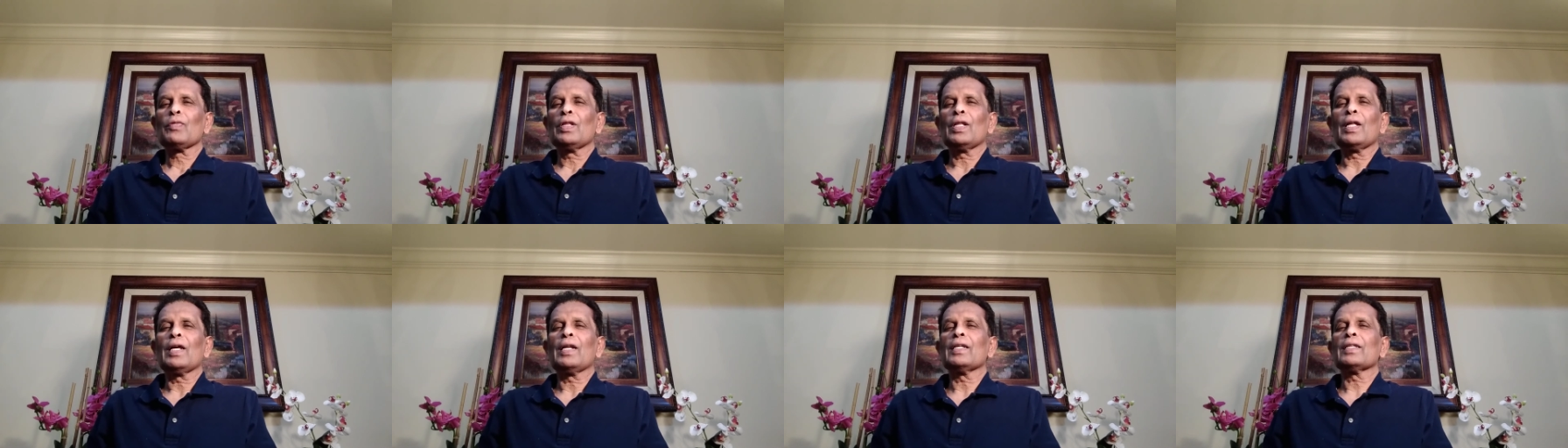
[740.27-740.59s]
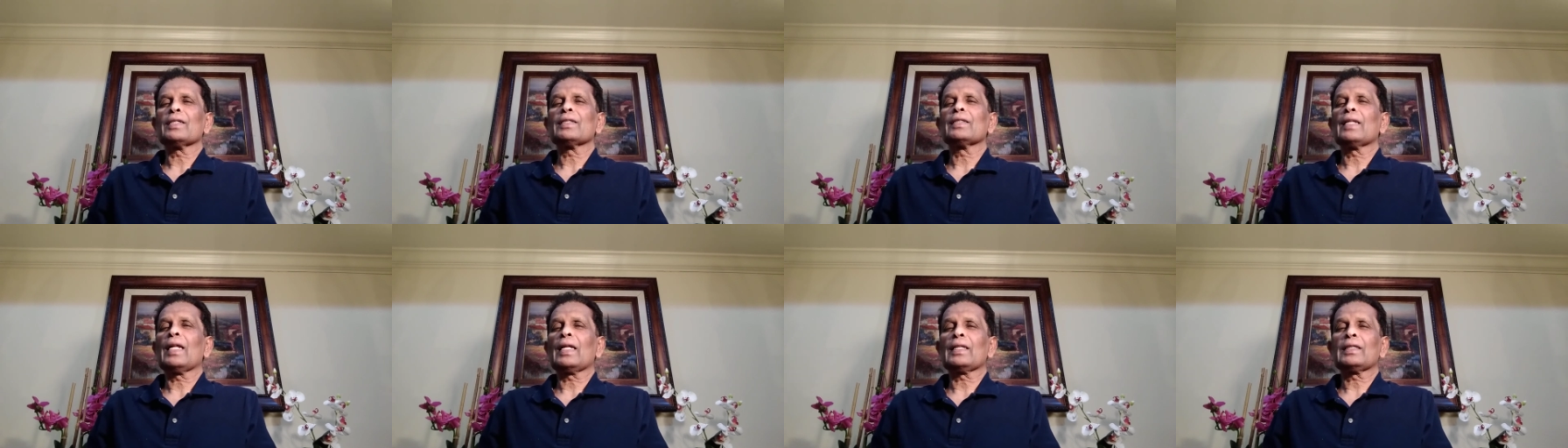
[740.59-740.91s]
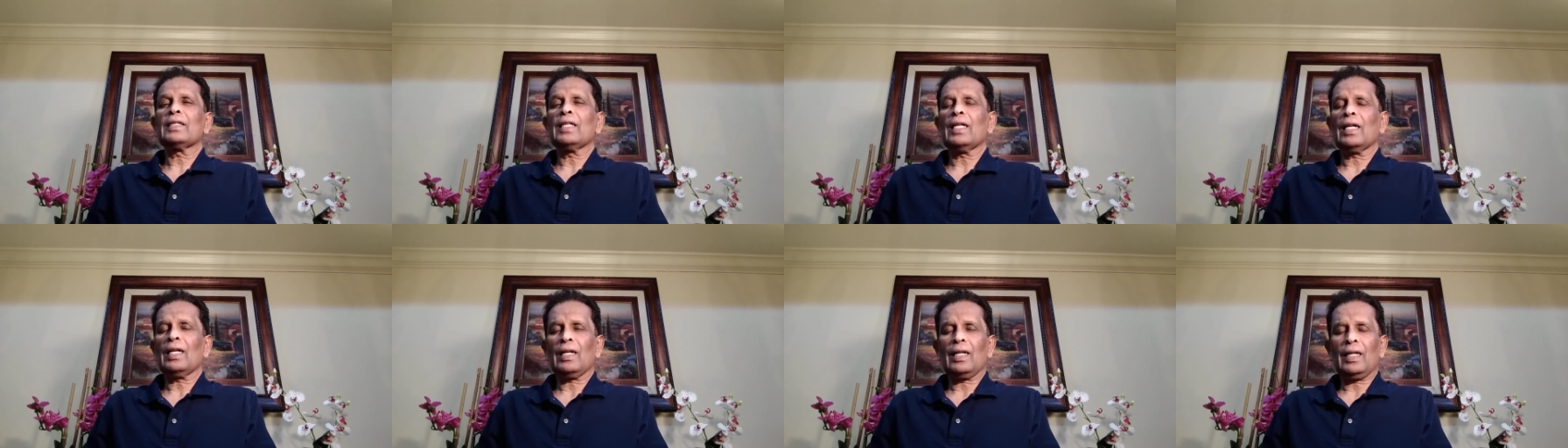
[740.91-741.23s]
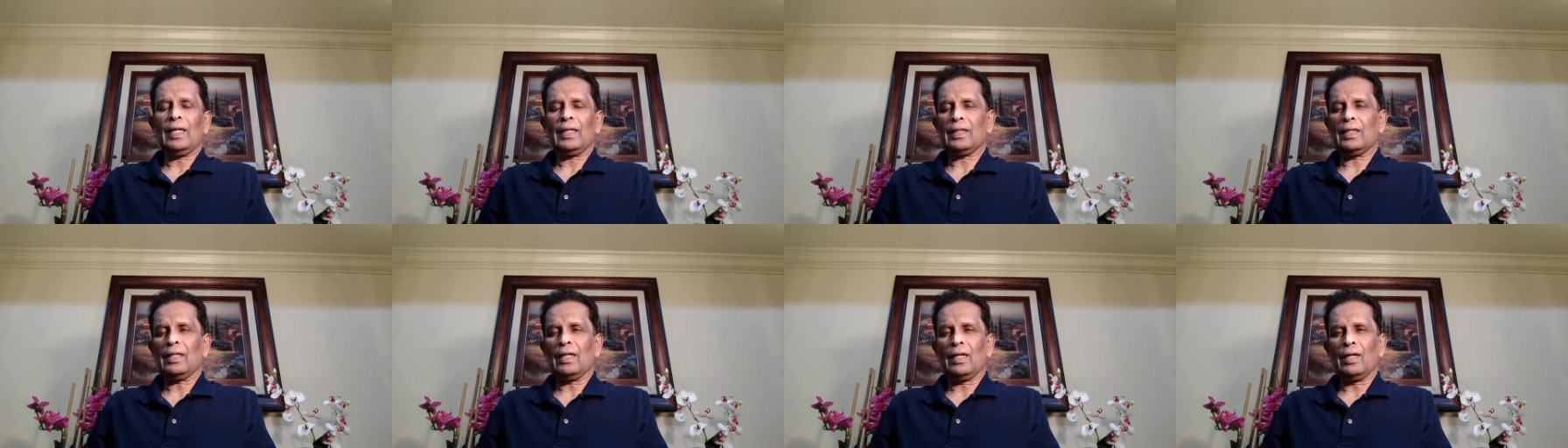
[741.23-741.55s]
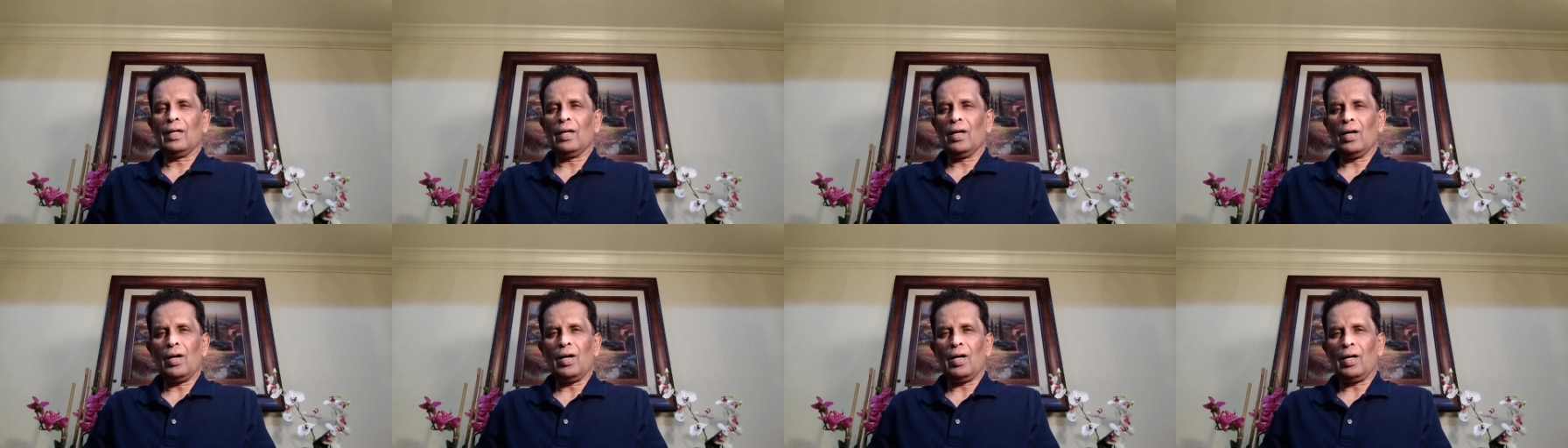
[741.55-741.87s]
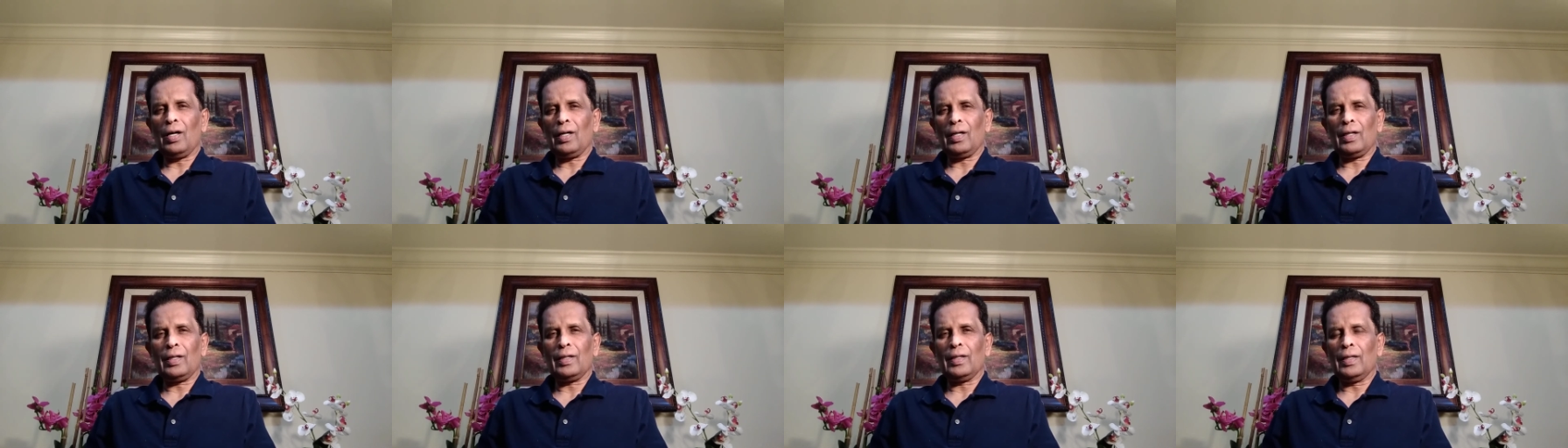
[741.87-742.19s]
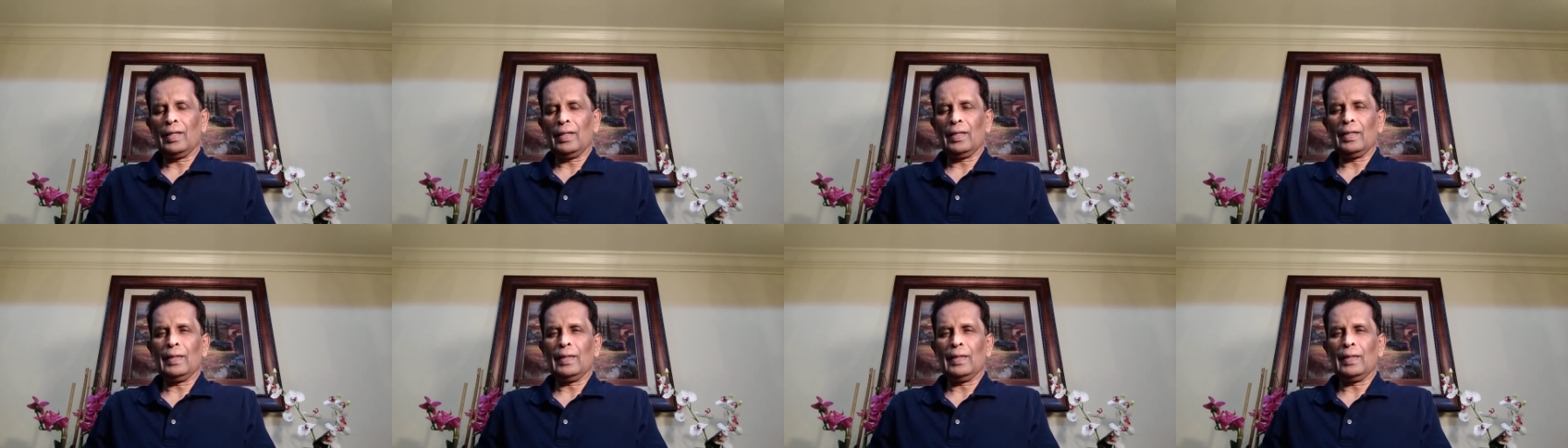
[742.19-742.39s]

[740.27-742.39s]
there is nothing like a God.